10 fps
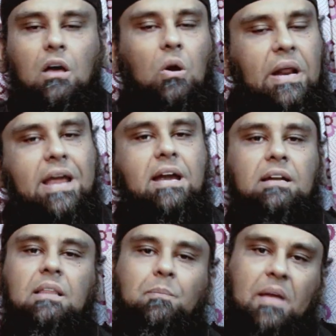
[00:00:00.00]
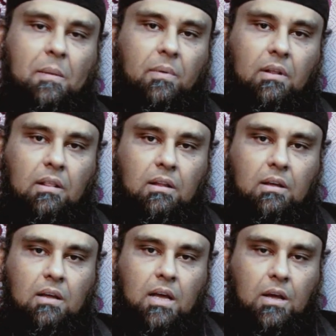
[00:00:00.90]
Read the people,
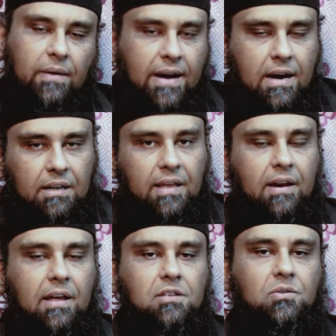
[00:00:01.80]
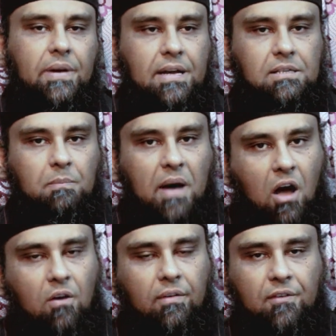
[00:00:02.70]
read their histories,
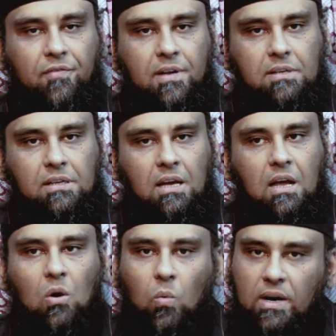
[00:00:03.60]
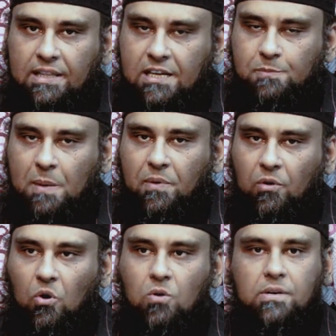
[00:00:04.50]
biographies, what these people
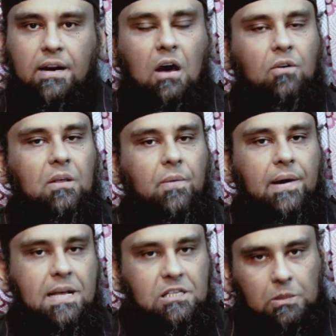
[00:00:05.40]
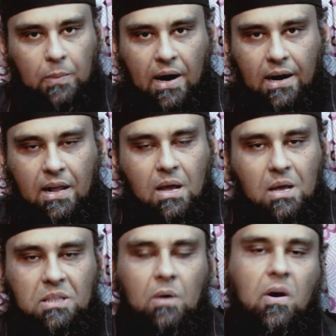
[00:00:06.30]
wrote and how they were inspired.
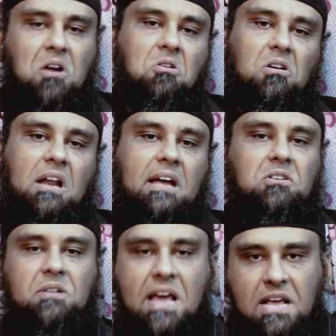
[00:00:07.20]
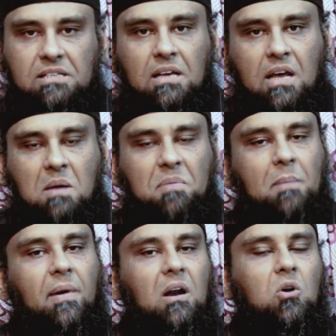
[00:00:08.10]
They were not like today's
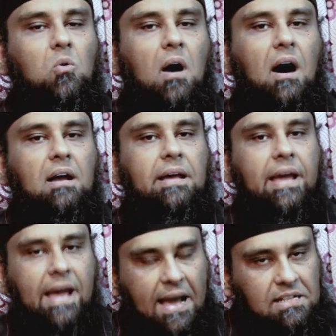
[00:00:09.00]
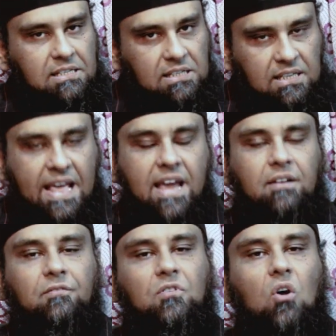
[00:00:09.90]
people who are
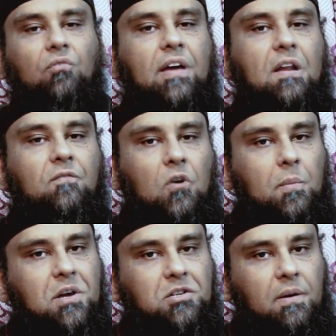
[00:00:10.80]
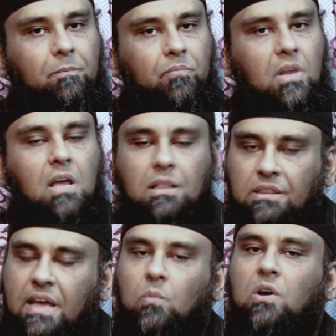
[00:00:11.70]
enslaved of information.
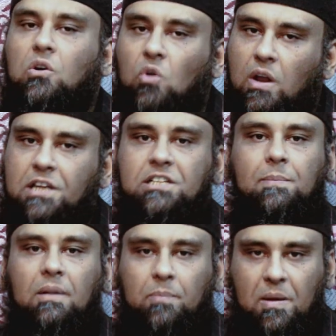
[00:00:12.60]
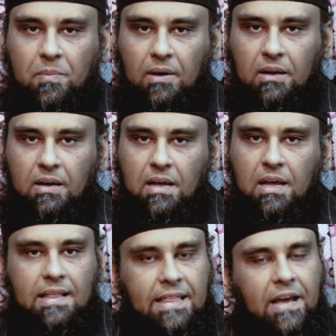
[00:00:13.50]
They were knowledgeable people.
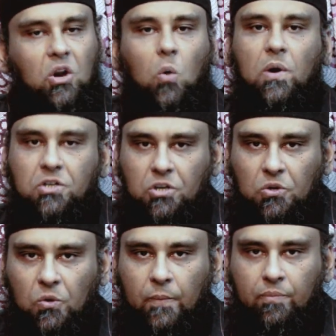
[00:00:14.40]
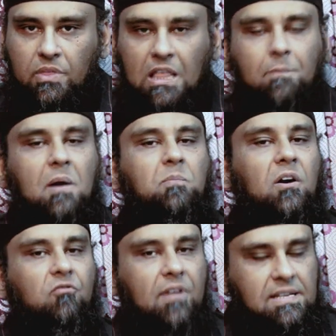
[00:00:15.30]
They know what to do. They were
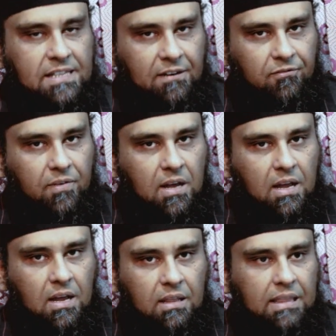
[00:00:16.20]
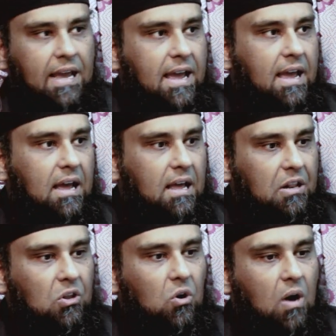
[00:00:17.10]
pervasive. They
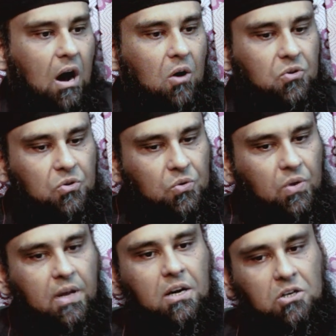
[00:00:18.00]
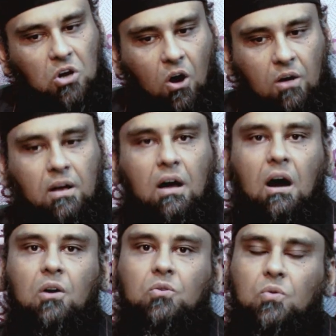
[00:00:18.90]
know how to talk,
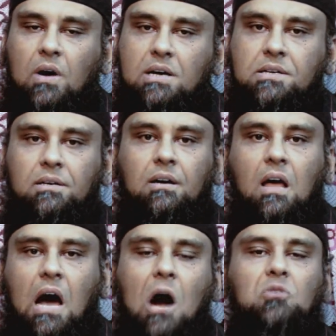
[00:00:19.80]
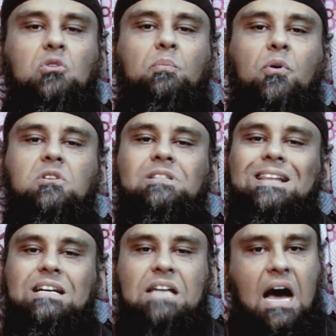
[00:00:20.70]
how to utter, how to
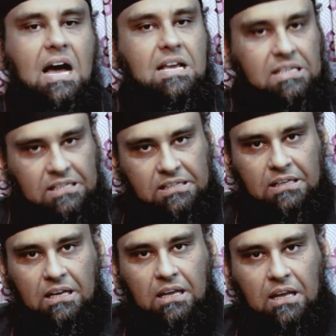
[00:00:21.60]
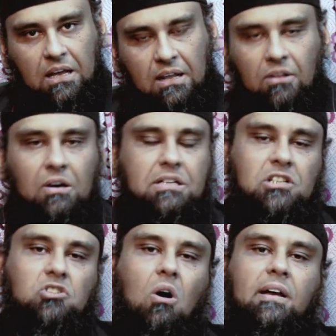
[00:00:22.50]
proselytize, not
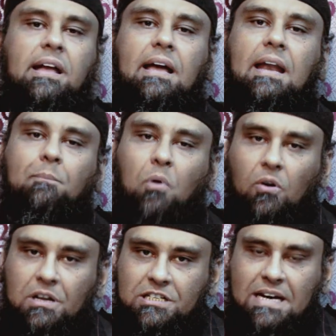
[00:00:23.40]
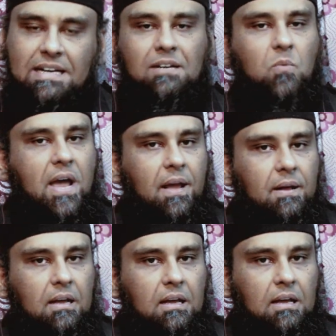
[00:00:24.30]
just talking in an apologetic way.
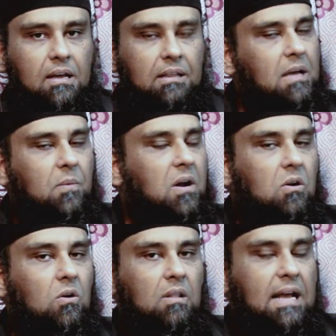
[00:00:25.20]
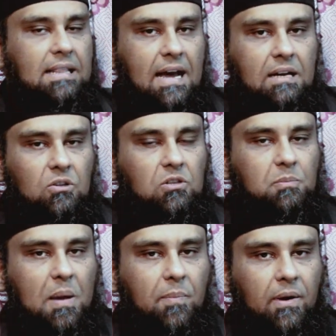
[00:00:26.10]
They were not like that, those
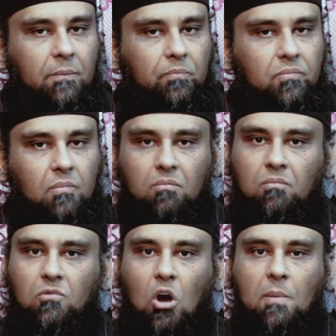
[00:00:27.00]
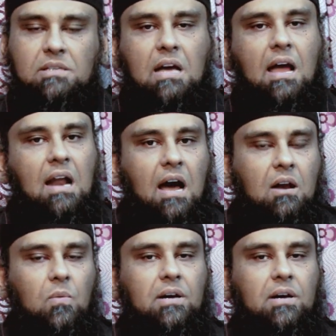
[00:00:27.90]
people. Thomas Carlyle,